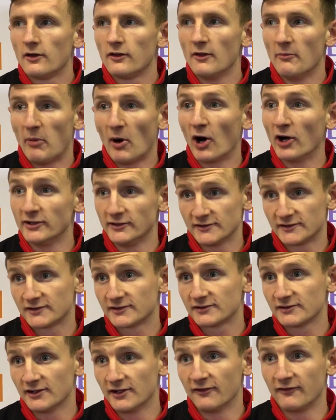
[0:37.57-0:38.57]
The
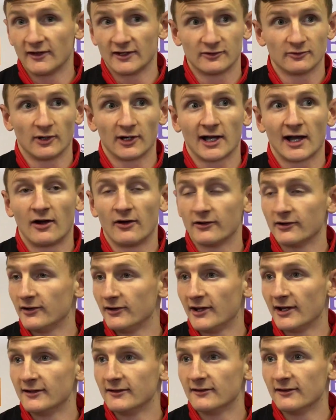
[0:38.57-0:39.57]
points are the things that count at
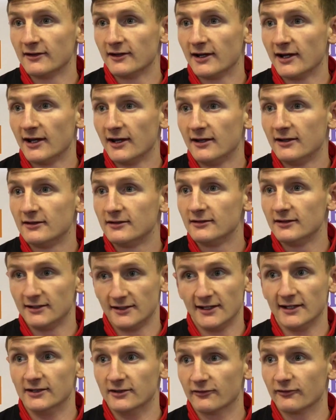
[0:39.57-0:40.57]
the end of the day. You
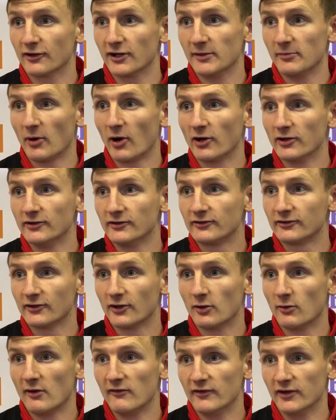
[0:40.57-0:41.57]
need the 3 points,
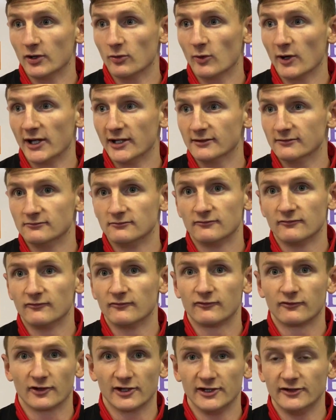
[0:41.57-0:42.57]
so whether you win
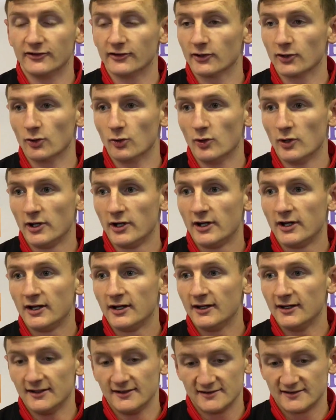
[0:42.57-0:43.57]
3-2,
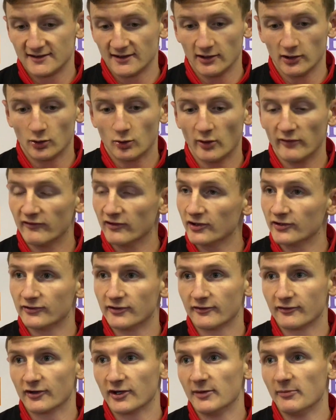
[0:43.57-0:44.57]
it's still equivalent
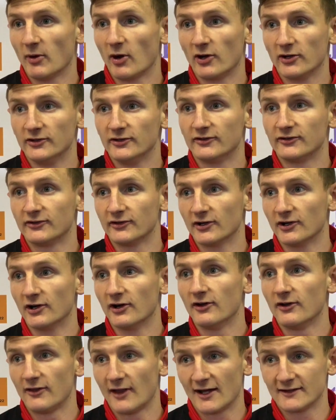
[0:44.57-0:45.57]
to 3 points,
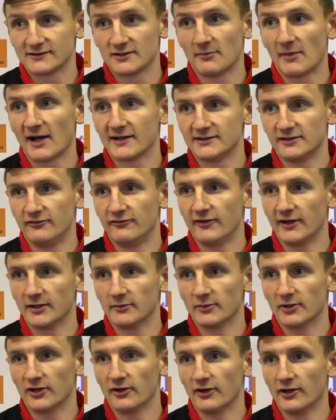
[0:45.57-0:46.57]
so that's a massive
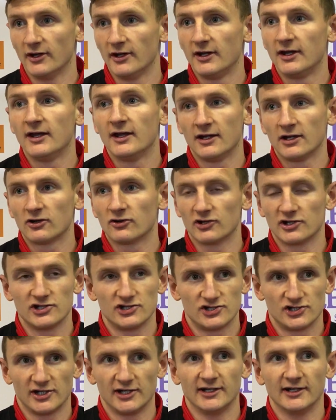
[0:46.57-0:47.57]
thing. But the clean
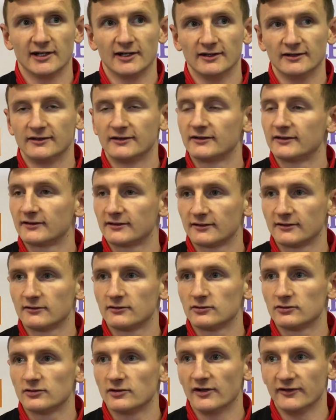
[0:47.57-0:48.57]
sheet is,
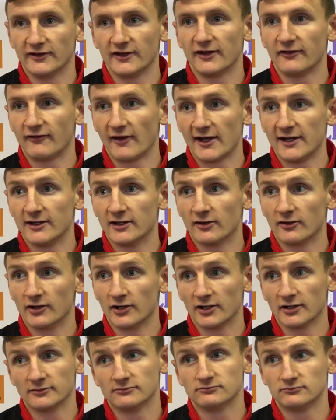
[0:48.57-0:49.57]
as a defender
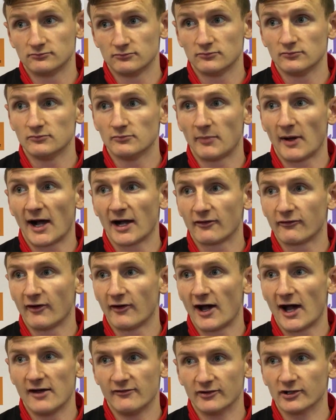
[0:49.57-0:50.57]
and a back
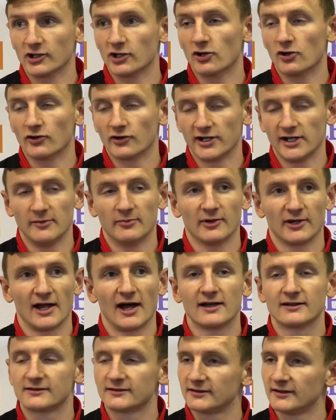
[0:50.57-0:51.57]
5 and a goalkeeper,
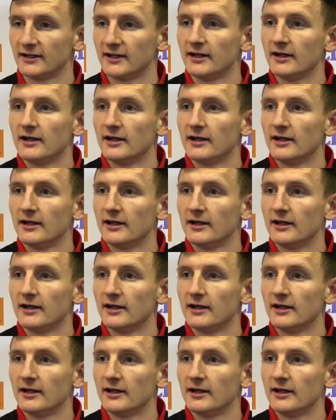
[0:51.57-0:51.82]
that's